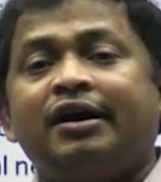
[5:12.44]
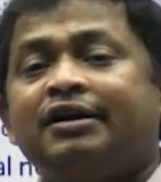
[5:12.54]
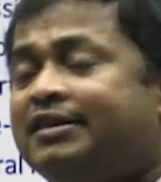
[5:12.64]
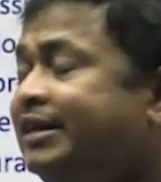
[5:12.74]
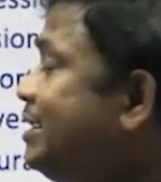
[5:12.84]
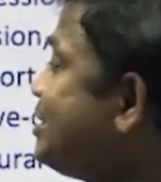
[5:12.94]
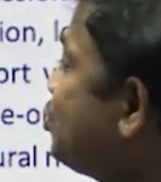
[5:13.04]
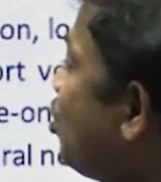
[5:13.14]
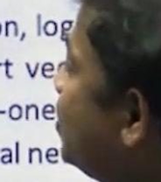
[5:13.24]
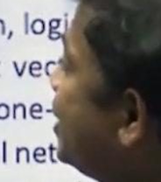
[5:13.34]
these
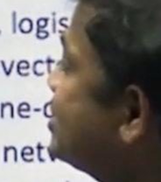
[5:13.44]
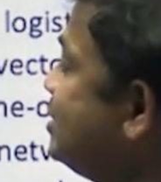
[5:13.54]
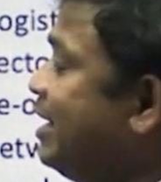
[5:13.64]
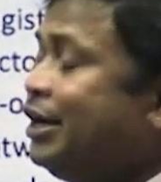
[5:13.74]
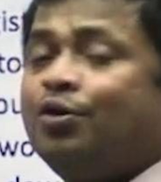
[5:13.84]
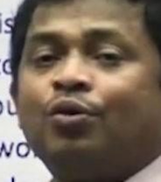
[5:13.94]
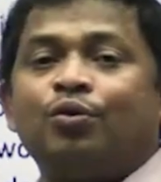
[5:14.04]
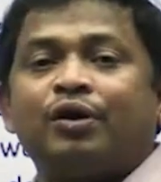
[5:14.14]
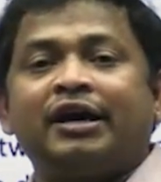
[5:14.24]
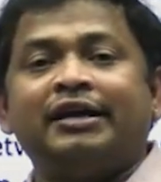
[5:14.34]
topics they
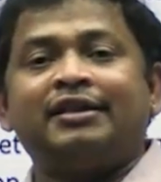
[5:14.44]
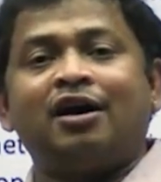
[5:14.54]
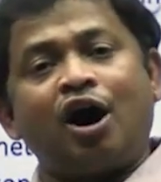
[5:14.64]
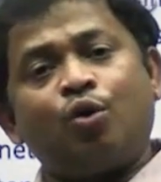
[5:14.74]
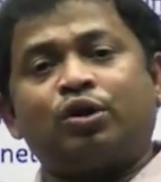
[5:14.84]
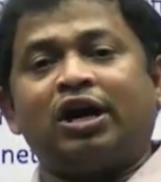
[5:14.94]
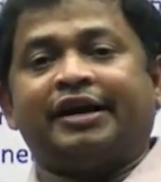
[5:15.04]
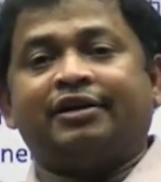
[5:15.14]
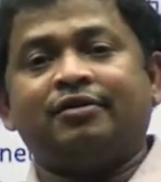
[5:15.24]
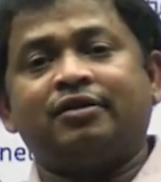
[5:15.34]
know in the
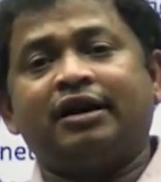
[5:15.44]
outline,